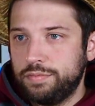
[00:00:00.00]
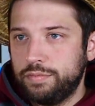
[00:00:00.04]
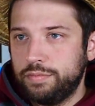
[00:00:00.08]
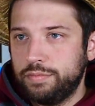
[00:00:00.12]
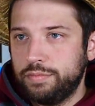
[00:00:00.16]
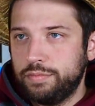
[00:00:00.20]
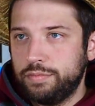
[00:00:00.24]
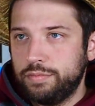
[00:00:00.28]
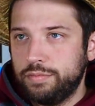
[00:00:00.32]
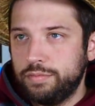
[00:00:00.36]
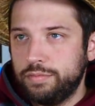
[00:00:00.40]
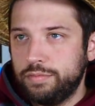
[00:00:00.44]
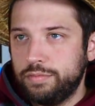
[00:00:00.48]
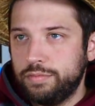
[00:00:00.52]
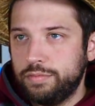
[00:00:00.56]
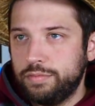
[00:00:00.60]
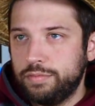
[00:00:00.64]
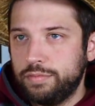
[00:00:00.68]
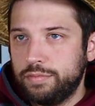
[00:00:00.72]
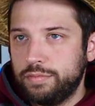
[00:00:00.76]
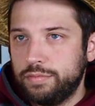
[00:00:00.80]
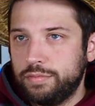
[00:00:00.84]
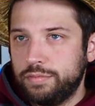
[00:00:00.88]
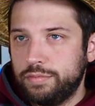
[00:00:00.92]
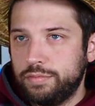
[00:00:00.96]

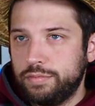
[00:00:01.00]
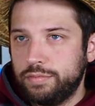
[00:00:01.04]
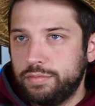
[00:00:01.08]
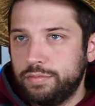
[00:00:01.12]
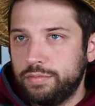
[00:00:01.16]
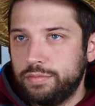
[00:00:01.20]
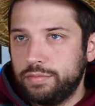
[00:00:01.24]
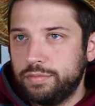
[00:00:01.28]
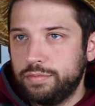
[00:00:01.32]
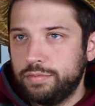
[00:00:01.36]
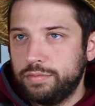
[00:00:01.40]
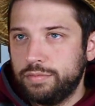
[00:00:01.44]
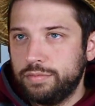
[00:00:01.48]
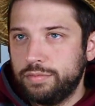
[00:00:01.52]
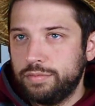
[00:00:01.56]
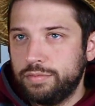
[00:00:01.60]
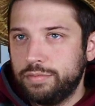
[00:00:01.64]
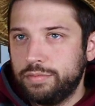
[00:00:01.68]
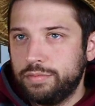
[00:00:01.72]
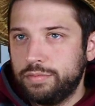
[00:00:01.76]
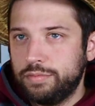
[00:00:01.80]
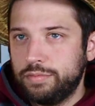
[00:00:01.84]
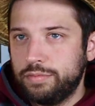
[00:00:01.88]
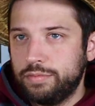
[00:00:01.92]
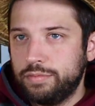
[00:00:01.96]

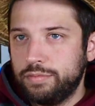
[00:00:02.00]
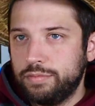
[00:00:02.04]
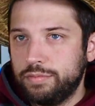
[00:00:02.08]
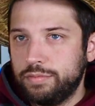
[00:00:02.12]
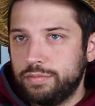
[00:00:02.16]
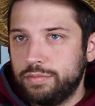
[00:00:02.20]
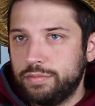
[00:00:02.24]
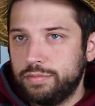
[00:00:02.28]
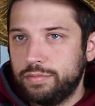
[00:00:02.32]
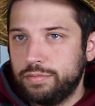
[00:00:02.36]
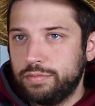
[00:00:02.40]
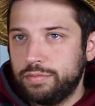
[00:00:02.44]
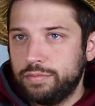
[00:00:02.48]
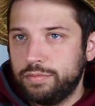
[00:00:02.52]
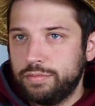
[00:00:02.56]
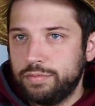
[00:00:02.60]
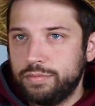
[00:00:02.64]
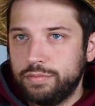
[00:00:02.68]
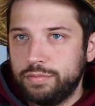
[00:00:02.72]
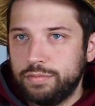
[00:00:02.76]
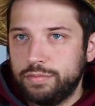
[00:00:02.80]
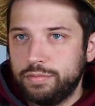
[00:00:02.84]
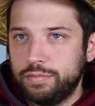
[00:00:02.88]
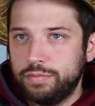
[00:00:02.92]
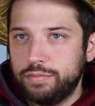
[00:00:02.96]

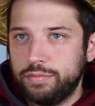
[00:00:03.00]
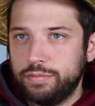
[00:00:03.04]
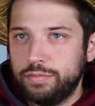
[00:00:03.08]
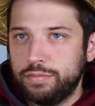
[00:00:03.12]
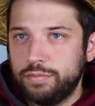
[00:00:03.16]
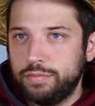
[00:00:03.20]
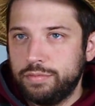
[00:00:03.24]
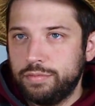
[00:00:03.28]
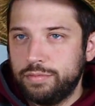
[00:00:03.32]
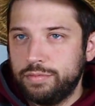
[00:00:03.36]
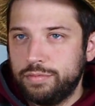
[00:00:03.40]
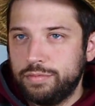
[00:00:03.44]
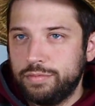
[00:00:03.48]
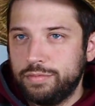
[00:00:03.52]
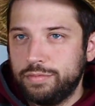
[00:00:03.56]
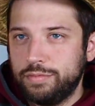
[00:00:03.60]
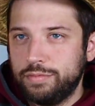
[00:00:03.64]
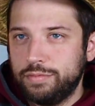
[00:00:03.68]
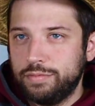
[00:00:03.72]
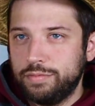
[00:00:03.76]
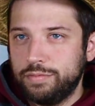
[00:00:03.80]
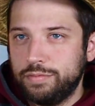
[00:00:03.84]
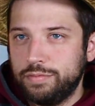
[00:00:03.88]
This person isn't speaking.